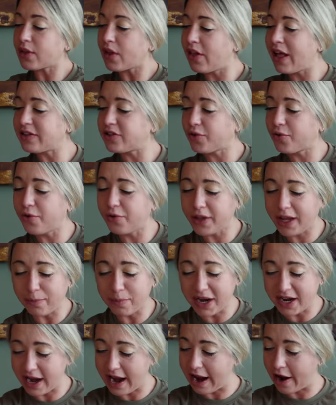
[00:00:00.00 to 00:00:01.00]
That's cooling
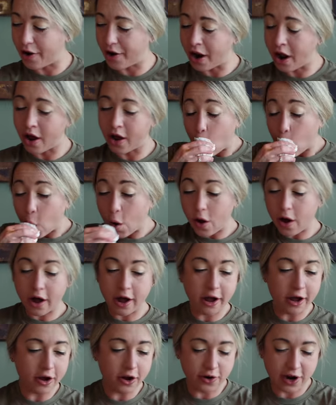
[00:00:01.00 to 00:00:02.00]
me down.
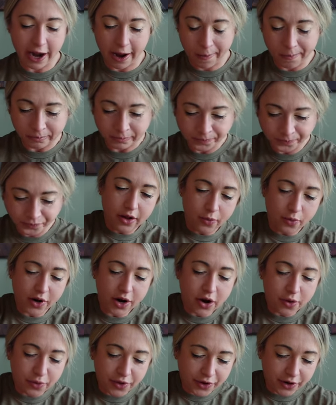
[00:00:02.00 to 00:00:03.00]
Oh, okay, we're
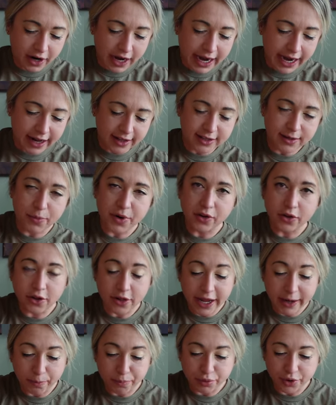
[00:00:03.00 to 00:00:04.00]
going with our hands. I'm gonna look
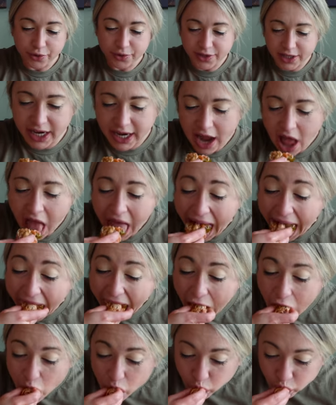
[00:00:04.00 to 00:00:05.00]
like Brucey.
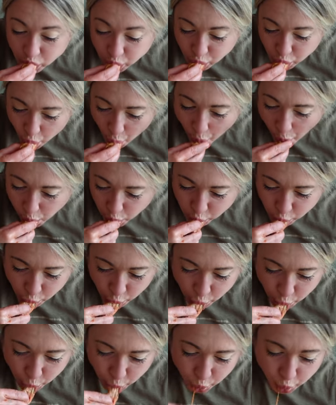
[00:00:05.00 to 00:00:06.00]
This
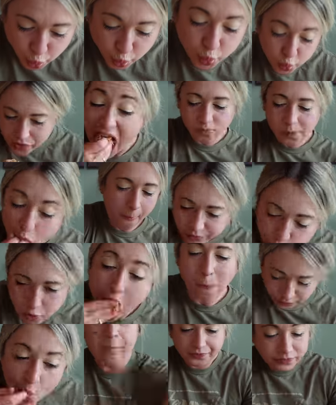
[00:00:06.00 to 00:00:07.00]
challenge would be an
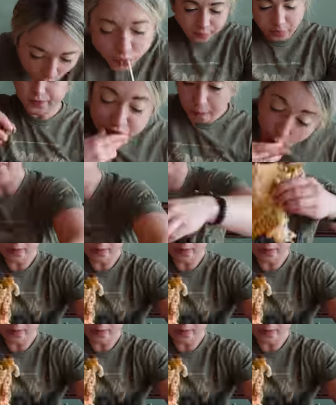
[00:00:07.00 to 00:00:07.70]
absolute cakewalk